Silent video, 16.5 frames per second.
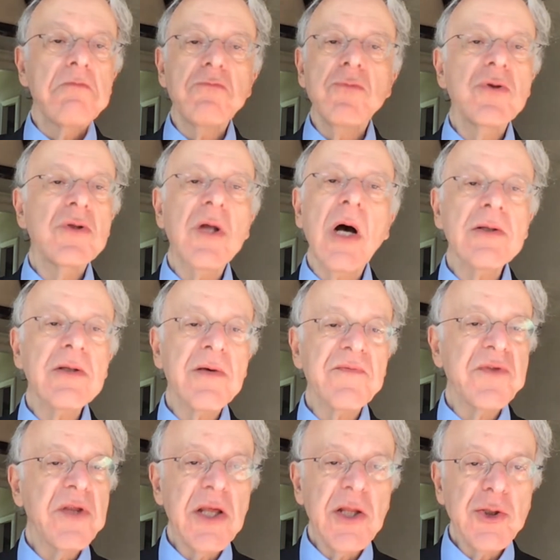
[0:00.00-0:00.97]
none
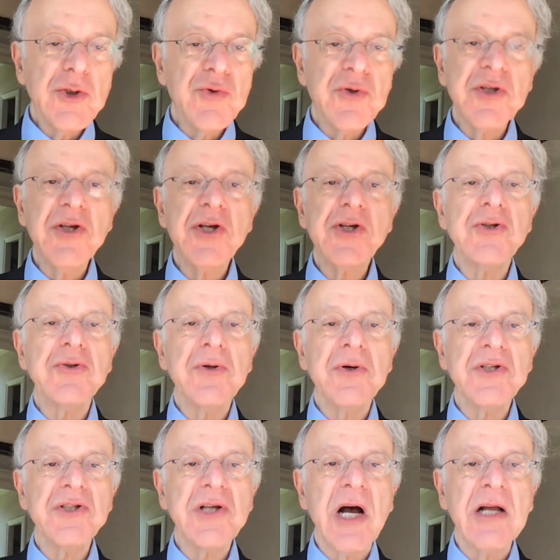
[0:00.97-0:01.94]
of the traditional
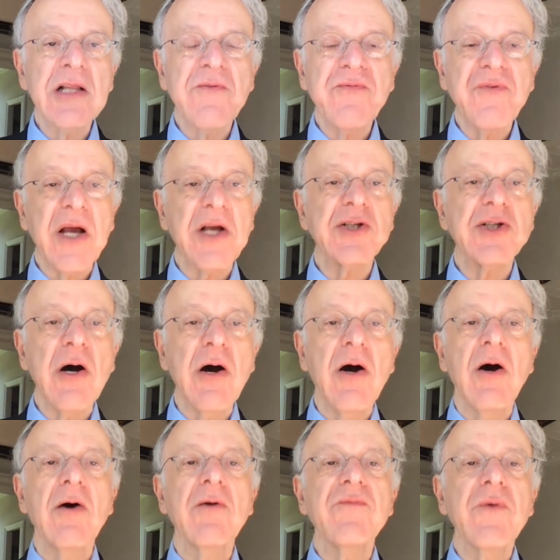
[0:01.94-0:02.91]
side effects
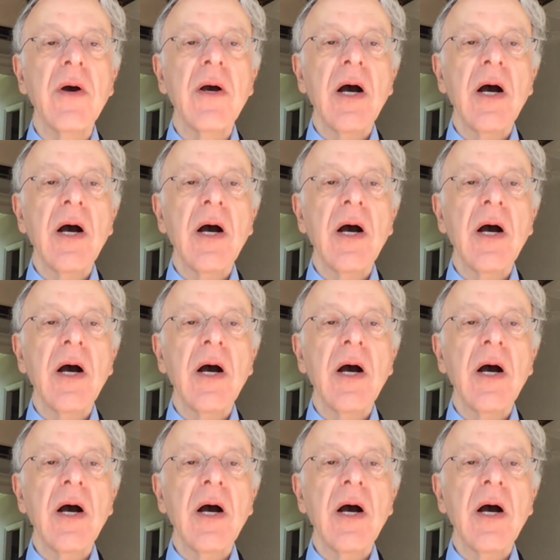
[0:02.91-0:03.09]
of